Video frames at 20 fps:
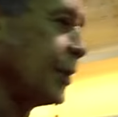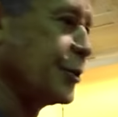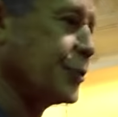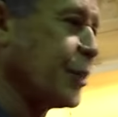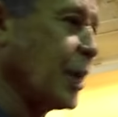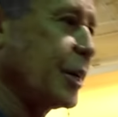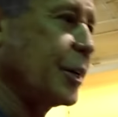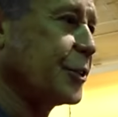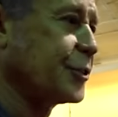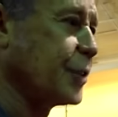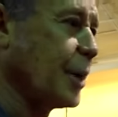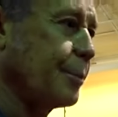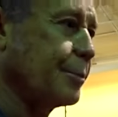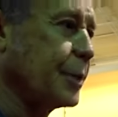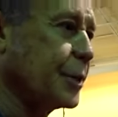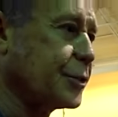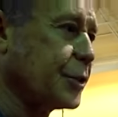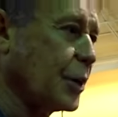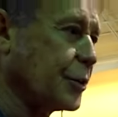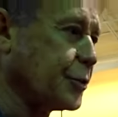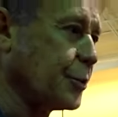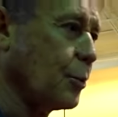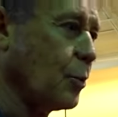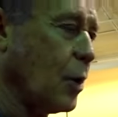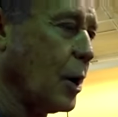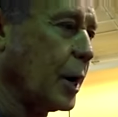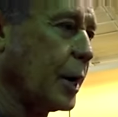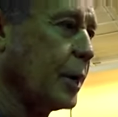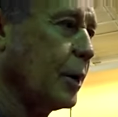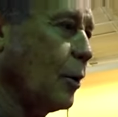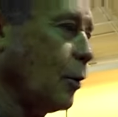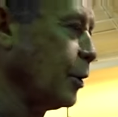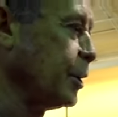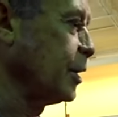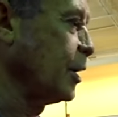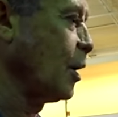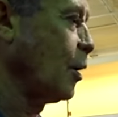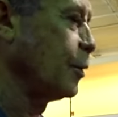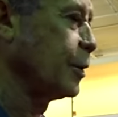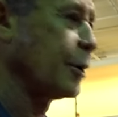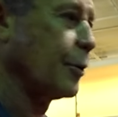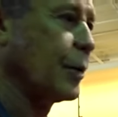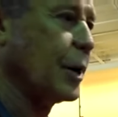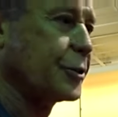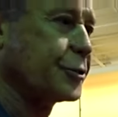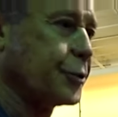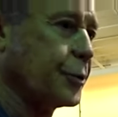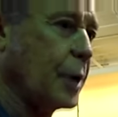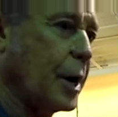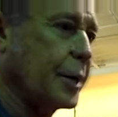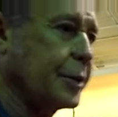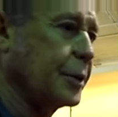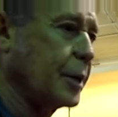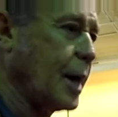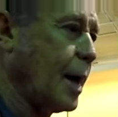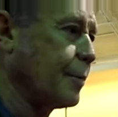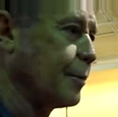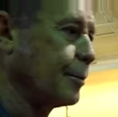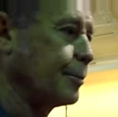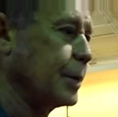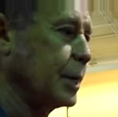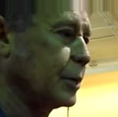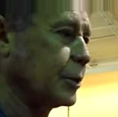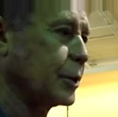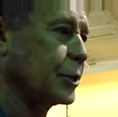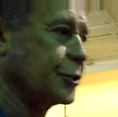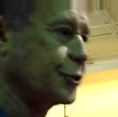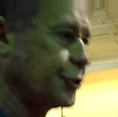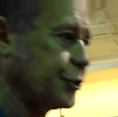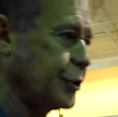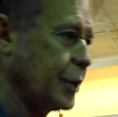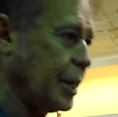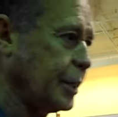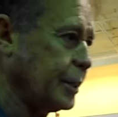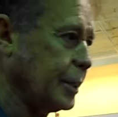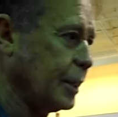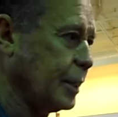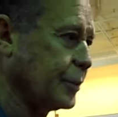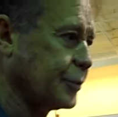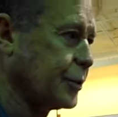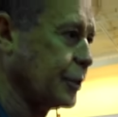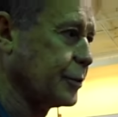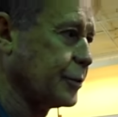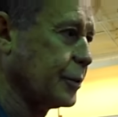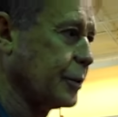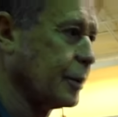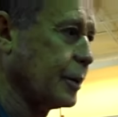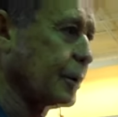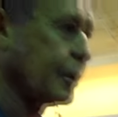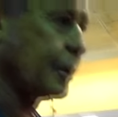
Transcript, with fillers: they sell you something that doesn't work, or you go in a restaurant, you have a meal and it's shit. Well, he walked